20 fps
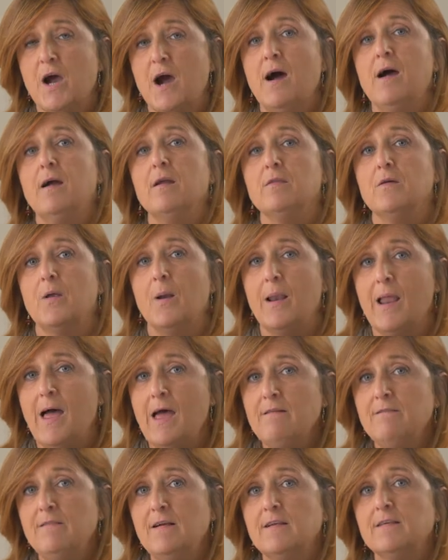are the
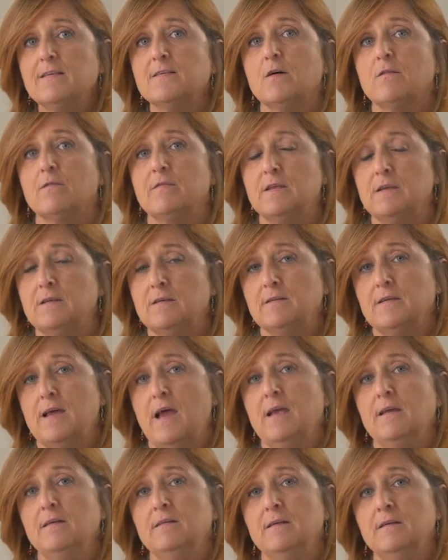levels of the
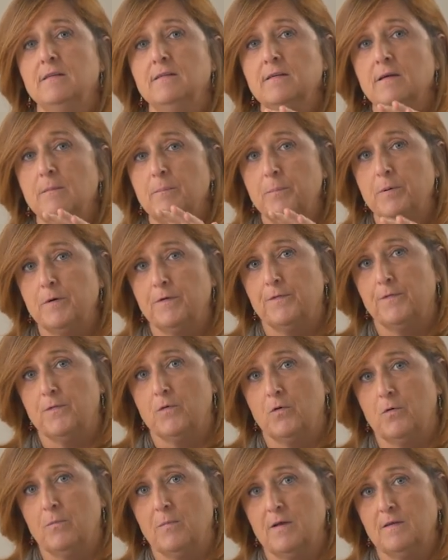intended
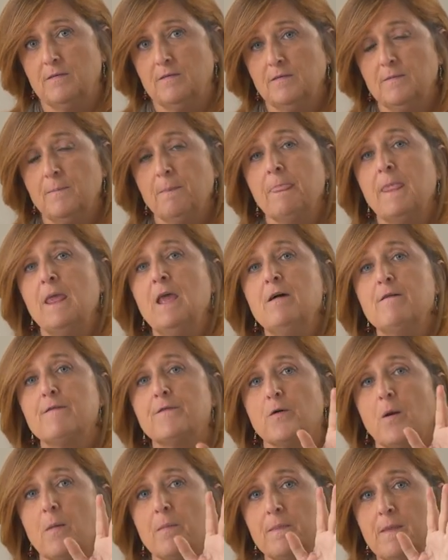performance,
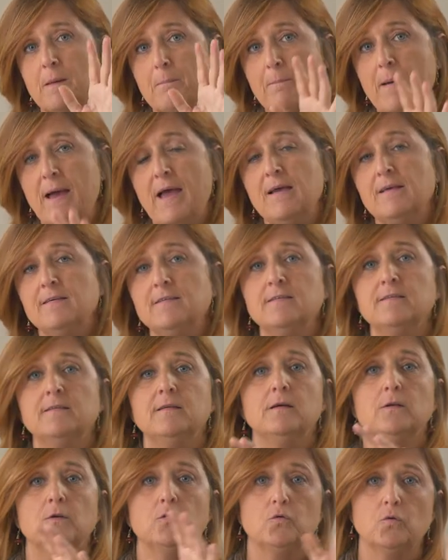from the
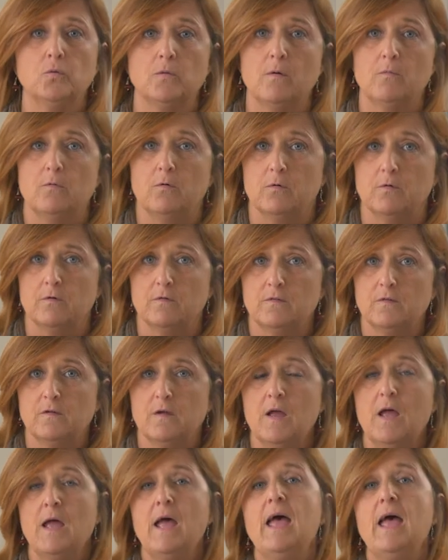best to the worst,